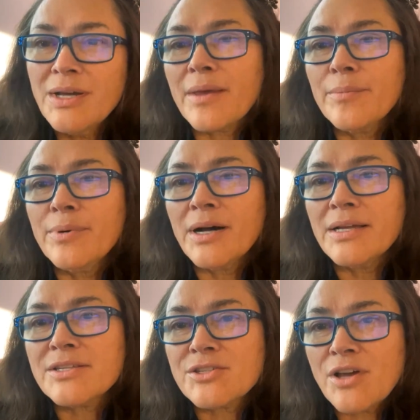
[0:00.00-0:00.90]

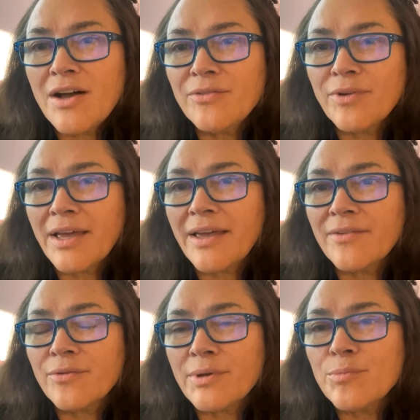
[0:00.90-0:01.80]
But
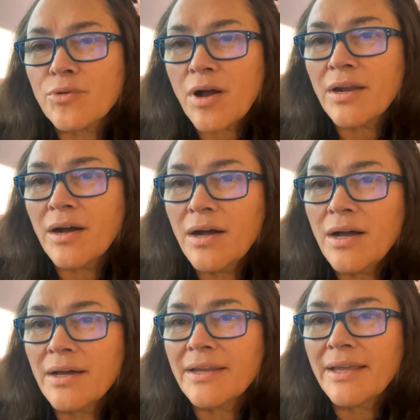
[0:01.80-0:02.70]
Softwave we brought
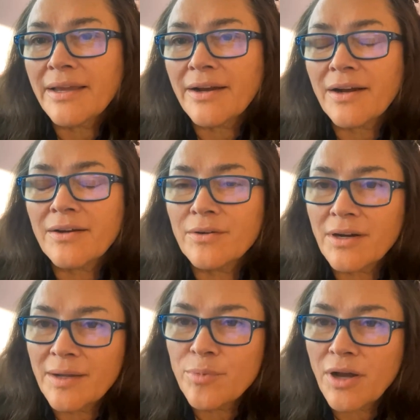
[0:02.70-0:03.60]
on here, or
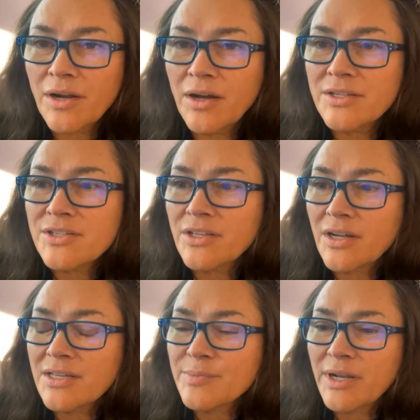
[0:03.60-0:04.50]
I brought on to the
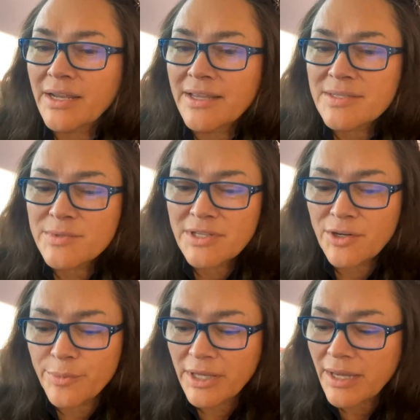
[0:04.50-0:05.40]
Cosmetic Enhancement
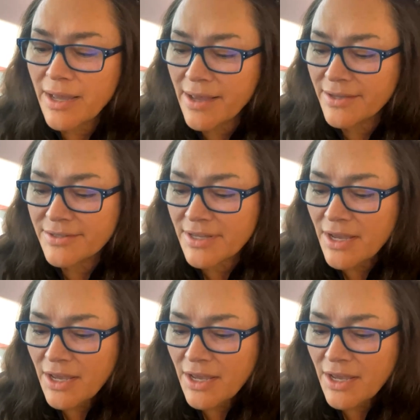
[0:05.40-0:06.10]
Center, because